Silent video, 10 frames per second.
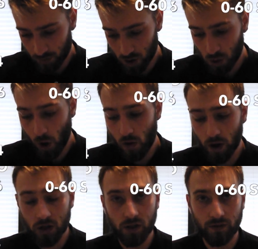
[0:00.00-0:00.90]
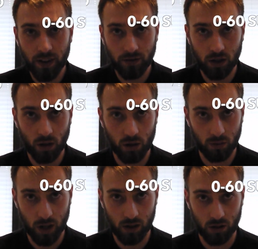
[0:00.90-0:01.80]
1250
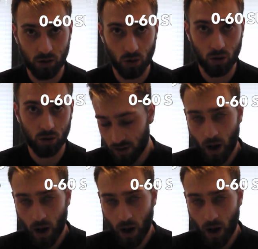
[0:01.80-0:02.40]
newton meters of torque.